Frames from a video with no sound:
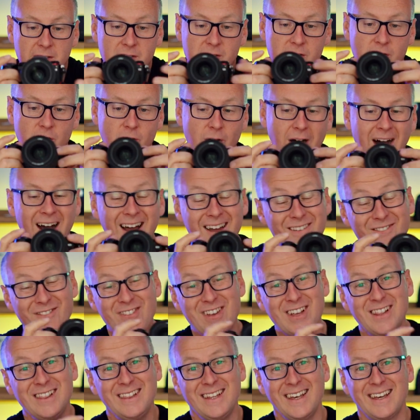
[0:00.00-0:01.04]
So I
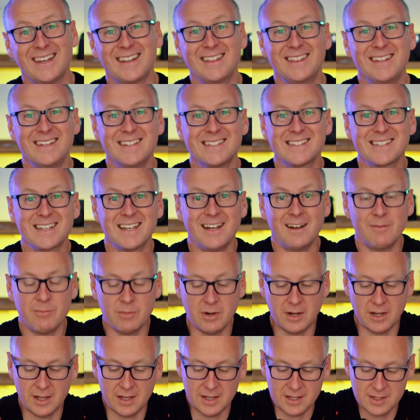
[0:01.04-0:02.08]
feel like this
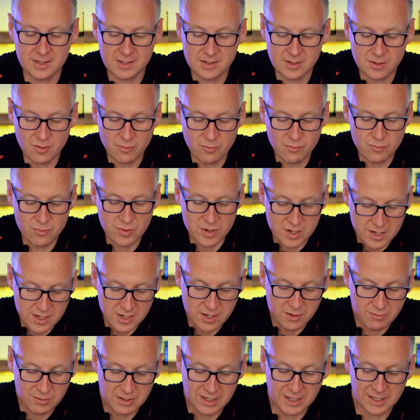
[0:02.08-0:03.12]
camera is
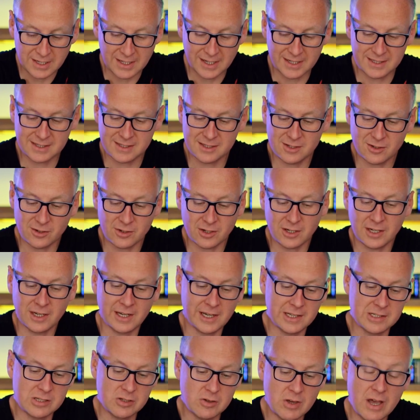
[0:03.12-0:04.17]
really nicely organized.